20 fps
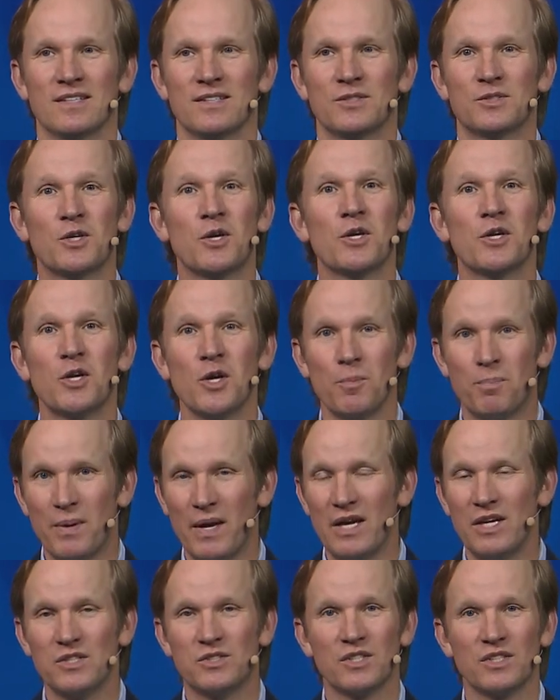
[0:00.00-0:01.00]
sir, your
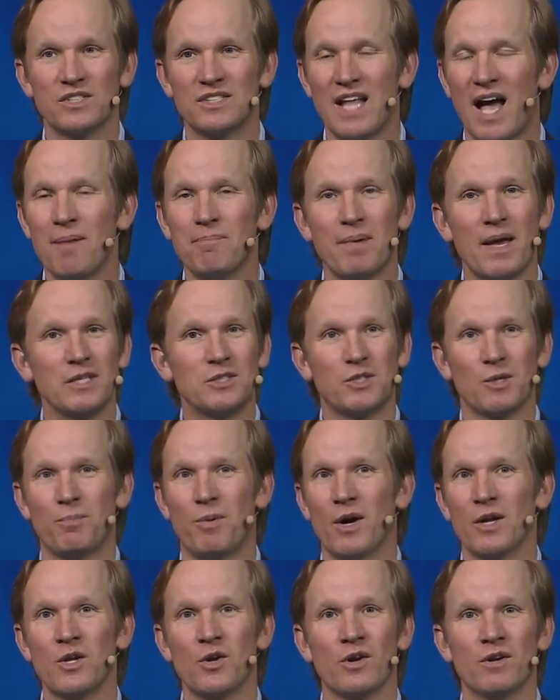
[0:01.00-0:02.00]
peace is not based
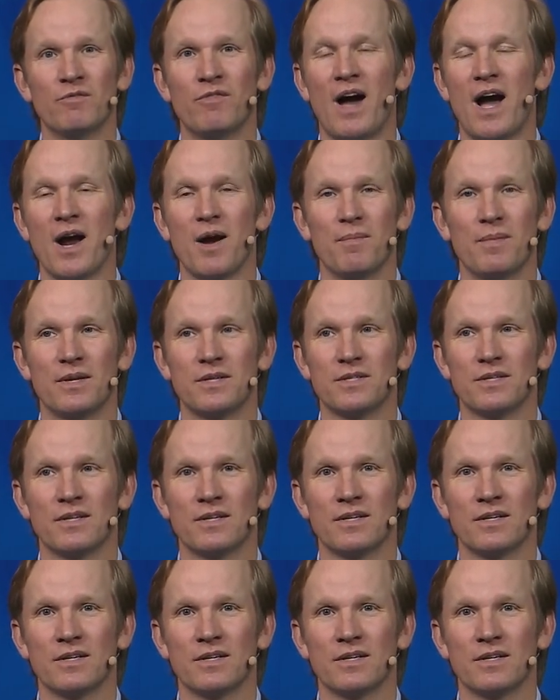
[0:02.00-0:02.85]
upon your environment.